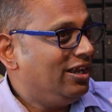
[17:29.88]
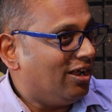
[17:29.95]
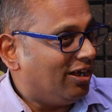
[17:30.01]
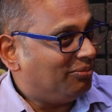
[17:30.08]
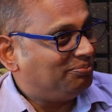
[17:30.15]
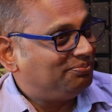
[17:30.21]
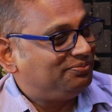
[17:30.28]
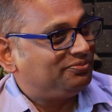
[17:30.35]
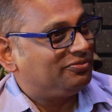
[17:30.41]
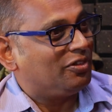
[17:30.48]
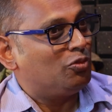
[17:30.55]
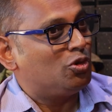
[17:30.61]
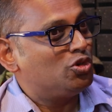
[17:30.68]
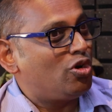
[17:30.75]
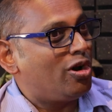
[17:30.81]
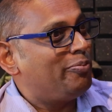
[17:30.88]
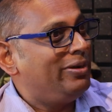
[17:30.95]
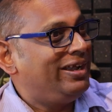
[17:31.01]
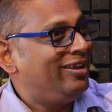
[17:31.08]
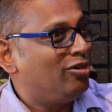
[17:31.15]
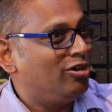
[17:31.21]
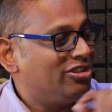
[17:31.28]
Nina was not
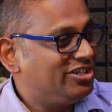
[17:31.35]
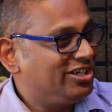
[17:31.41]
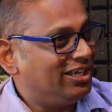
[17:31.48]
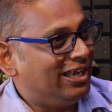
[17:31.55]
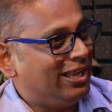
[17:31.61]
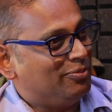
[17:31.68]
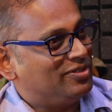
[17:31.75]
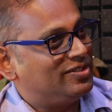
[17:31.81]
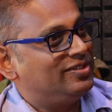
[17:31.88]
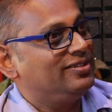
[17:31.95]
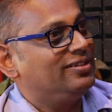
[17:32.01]
meteorological names.